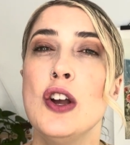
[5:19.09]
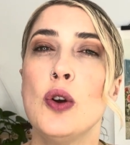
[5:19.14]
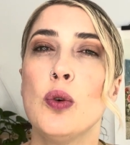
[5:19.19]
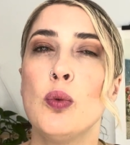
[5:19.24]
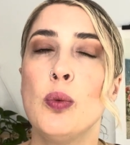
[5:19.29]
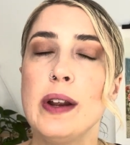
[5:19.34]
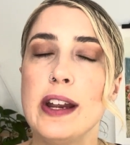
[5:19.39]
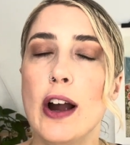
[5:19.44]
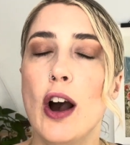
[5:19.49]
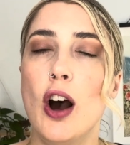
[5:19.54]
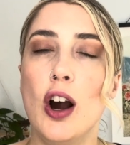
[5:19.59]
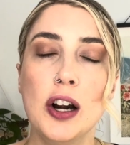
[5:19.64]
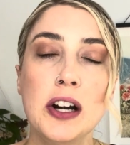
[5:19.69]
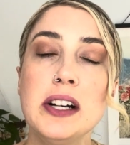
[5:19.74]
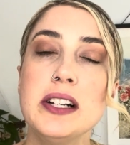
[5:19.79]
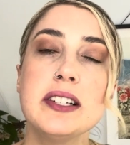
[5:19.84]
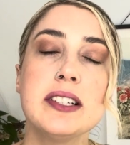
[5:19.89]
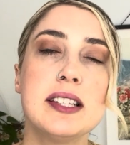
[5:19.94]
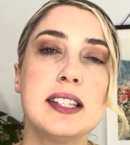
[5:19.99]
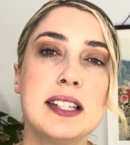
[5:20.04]
we
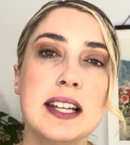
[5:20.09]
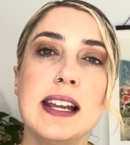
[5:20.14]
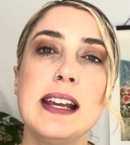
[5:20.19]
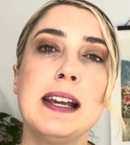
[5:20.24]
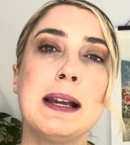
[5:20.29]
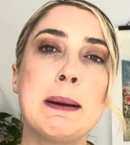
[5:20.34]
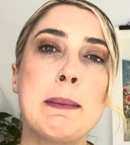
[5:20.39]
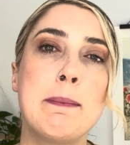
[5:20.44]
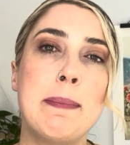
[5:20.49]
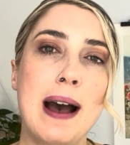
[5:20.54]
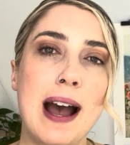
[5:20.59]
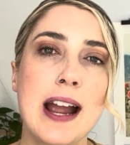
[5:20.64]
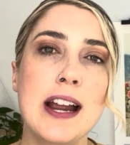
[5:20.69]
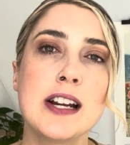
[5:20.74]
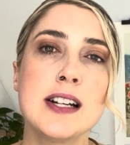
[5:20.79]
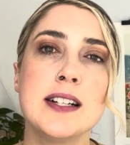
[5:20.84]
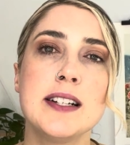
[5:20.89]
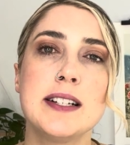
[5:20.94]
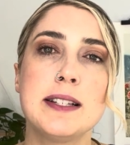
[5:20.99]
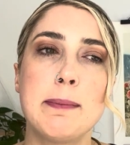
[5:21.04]
aren't seeing
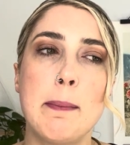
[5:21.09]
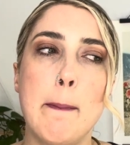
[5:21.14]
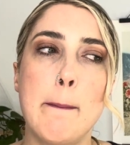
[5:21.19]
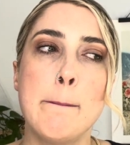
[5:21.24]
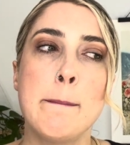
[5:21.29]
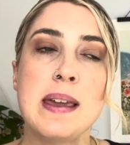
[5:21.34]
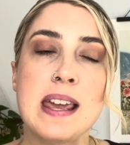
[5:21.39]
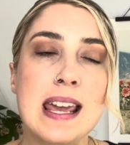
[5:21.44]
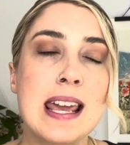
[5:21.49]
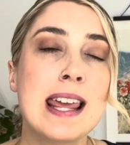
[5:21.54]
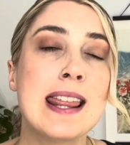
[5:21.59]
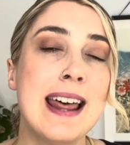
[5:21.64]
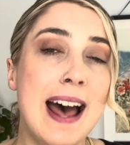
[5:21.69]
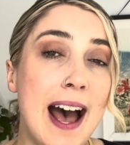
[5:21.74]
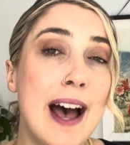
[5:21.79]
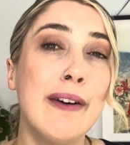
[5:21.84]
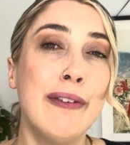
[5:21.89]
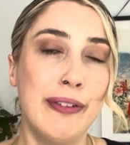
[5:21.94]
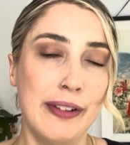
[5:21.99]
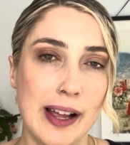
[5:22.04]
buyers be
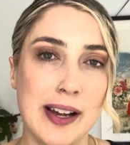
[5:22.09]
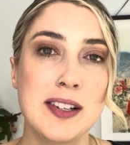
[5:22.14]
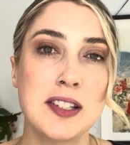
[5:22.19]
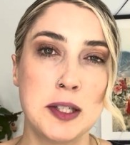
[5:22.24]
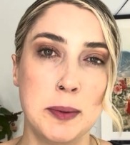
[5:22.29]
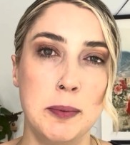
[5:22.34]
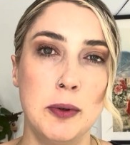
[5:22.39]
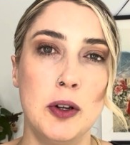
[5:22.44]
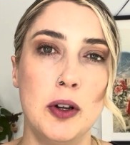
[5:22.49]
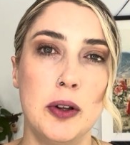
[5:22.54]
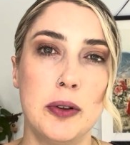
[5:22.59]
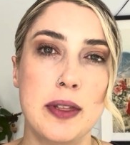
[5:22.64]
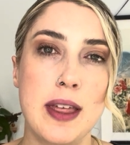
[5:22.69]
that flexible.